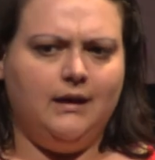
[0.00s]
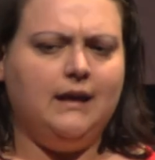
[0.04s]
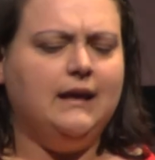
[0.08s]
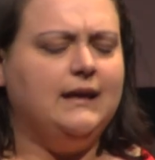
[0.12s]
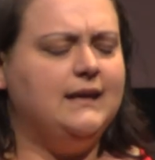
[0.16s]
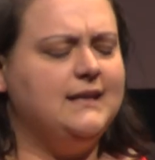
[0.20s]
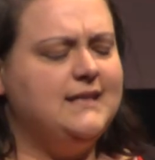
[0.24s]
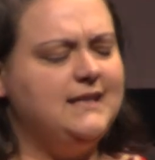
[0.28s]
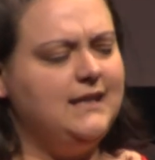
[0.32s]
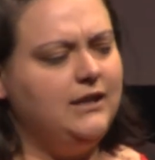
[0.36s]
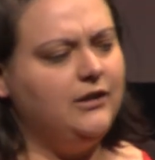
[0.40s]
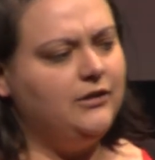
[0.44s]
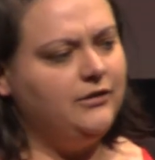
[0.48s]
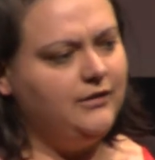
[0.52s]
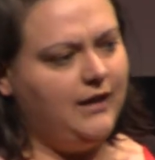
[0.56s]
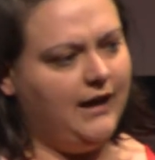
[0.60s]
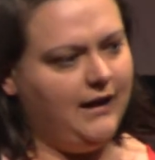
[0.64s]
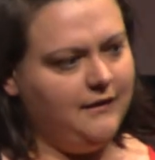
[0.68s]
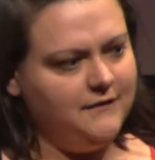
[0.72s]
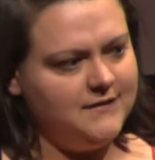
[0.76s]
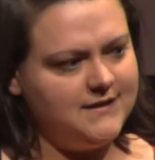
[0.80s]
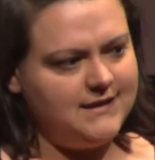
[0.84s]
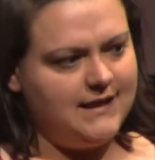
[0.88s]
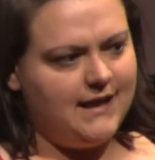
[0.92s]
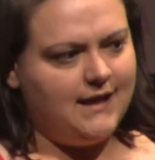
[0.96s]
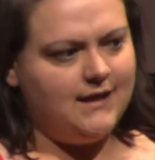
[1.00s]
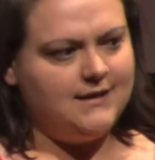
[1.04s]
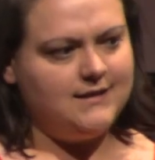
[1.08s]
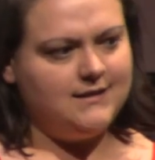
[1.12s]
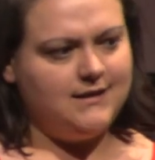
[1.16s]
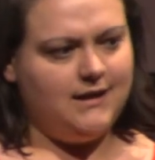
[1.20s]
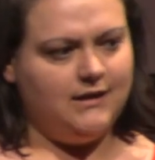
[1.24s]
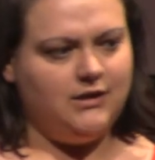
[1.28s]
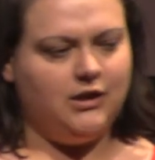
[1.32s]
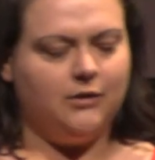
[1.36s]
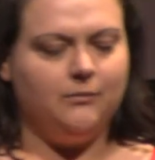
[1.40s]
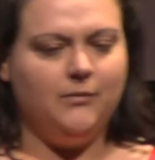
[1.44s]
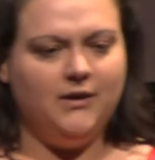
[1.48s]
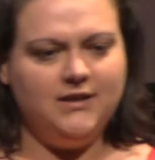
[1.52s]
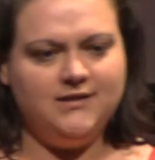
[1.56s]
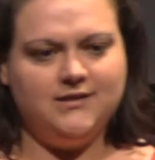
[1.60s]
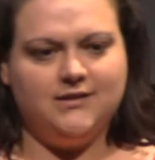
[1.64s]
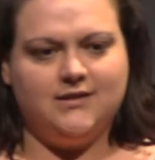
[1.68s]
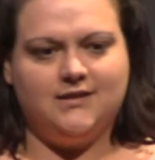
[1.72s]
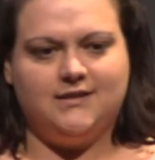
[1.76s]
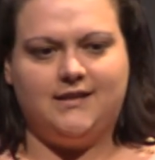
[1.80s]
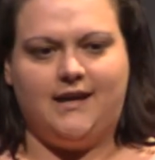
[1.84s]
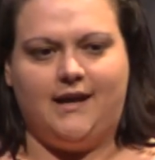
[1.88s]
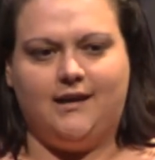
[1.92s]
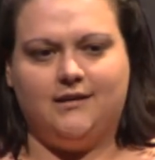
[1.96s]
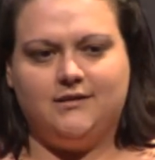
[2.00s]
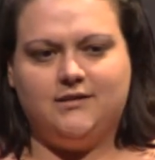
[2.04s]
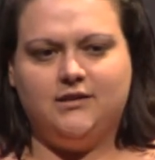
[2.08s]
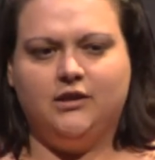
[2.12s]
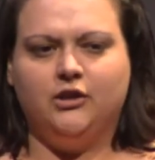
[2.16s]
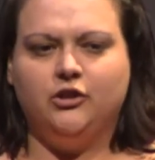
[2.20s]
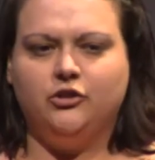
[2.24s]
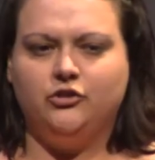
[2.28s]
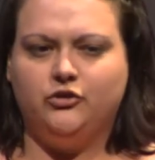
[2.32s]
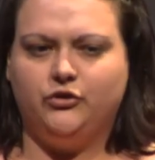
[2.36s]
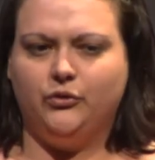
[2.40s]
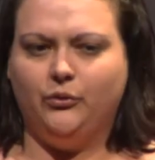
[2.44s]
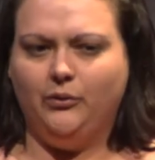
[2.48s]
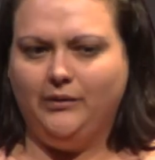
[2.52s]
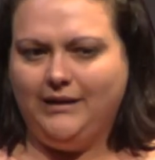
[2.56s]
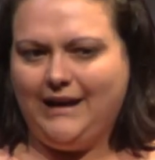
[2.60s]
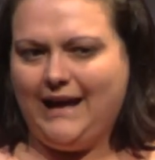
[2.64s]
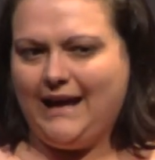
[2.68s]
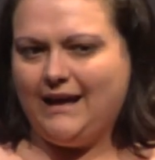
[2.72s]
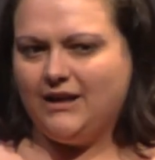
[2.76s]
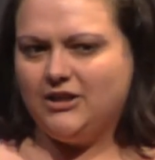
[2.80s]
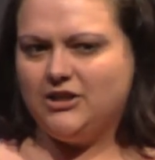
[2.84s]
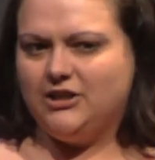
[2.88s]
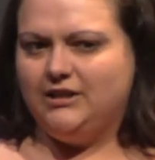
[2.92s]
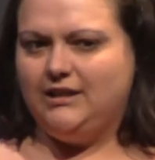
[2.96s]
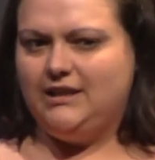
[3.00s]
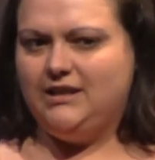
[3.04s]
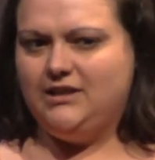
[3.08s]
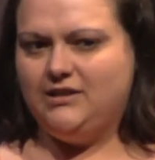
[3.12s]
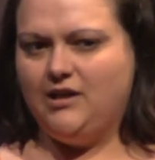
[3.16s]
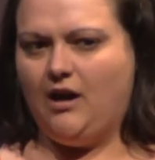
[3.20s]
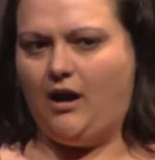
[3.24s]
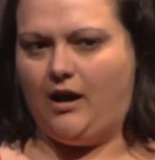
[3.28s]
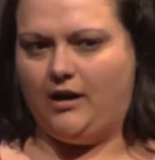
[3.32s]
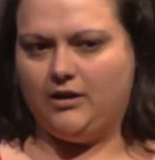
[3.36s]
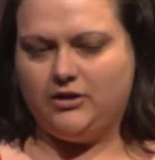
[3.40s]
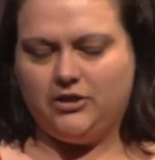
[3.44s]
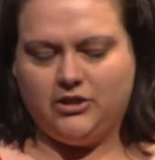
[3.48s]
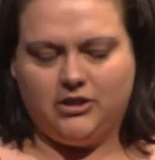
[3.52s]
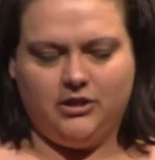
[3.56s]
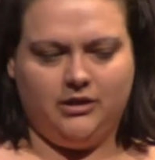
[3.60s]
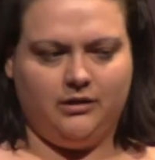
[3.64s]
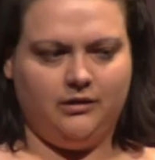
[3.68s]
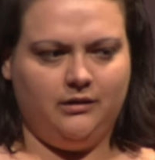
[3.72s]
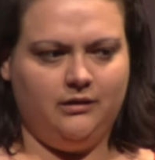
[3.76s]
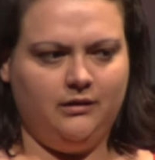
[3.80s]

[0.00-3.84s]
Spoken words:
You see, your nerve cells and your muscle cells don't actually touch.